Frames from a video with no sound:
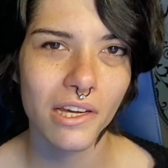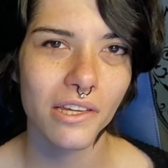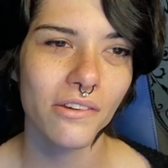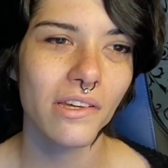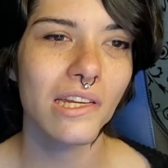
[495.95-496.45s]

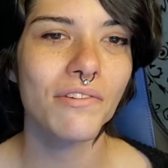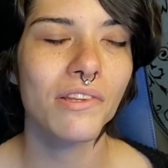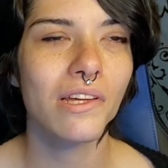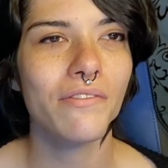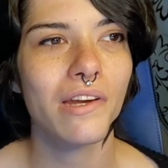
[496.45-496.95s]
you could even
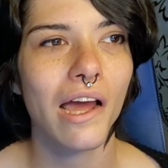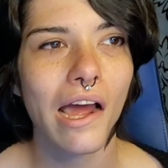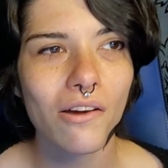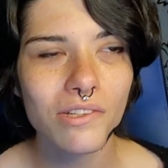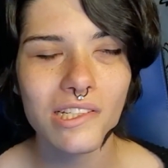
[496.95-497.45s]
live in a
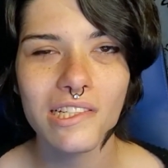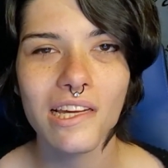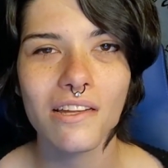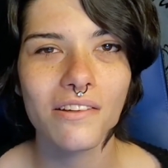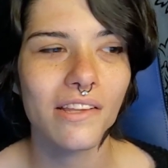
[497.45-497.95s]
house
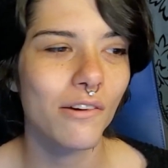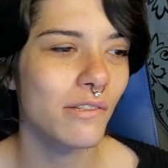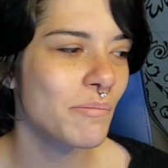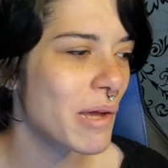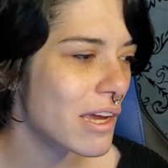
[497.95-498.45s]
together that
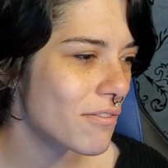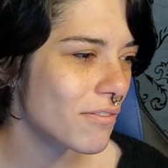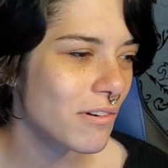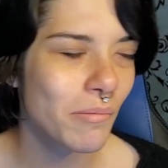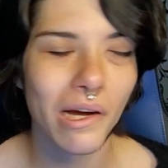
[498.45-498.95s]
was paid
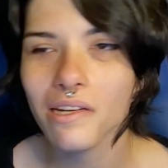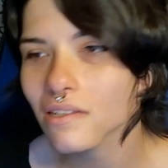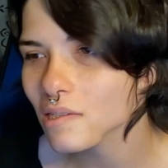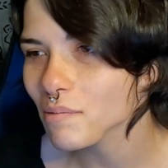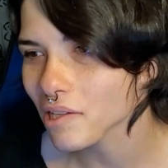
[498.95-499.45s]
for by
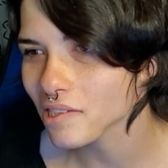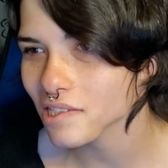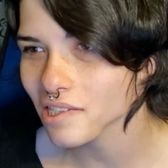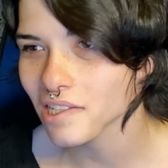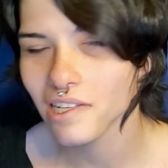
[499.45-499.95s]
your
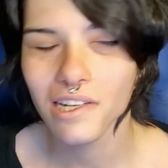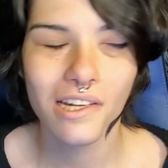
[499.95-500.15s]
sponsor.